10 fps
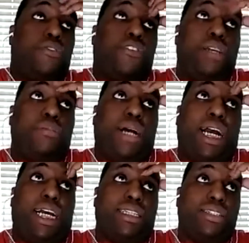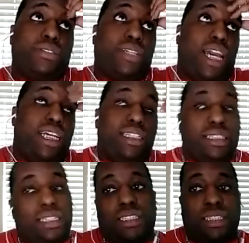A friend of mine,
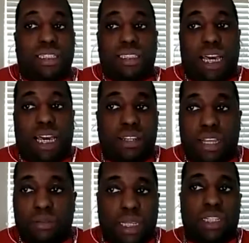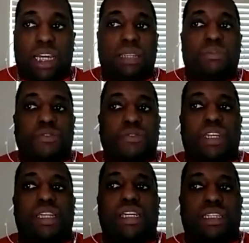okay? Listen, this not I'm not trying to be
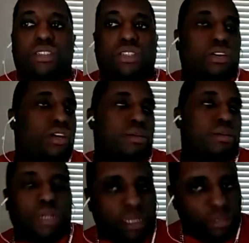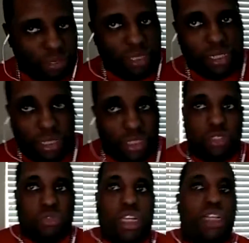funny in this story, but it's
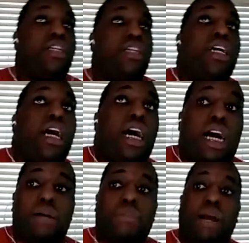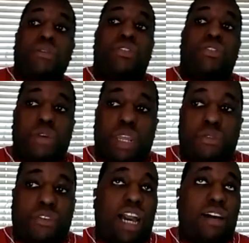just real. Um, I was on
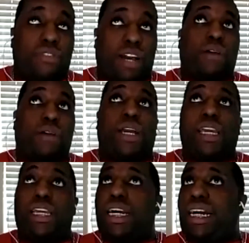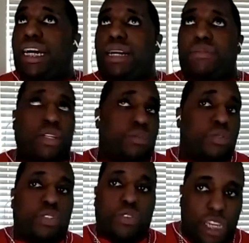285 highway uh, about
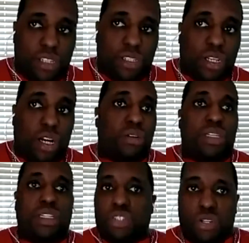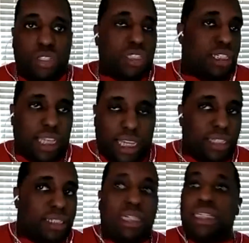almost three years ago in Georgia,
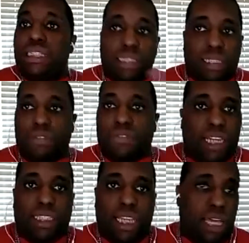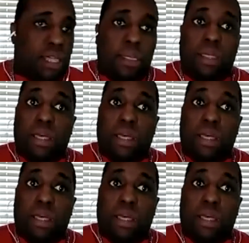Atlanta, stuff like that.